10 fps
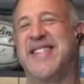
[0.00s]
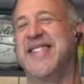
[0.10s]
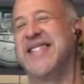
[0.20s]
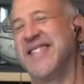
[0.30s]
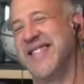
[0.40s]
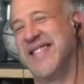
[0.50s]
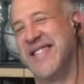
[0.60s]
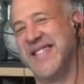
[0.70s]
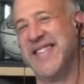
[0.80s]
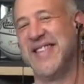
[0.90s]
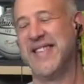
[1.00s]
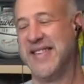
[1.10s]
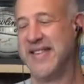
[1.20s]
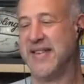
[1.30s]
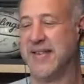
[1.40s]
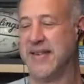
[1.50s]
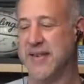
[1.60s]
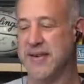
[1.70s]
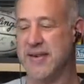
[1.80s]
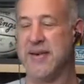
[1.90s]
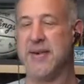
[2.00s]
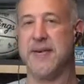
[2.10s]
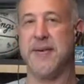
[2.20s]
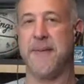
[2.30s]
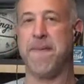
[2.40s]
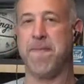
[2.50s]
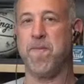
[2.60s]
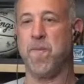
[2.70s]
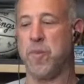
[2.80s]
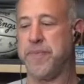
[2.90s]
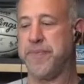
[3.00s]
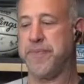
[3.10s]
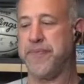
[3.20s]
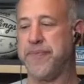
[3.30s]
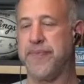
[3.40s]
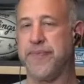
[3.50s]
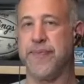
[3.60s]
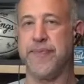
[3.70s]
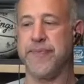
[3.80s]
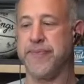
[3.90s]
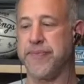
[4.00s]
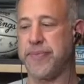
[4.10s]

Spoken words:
This person isn't speaking.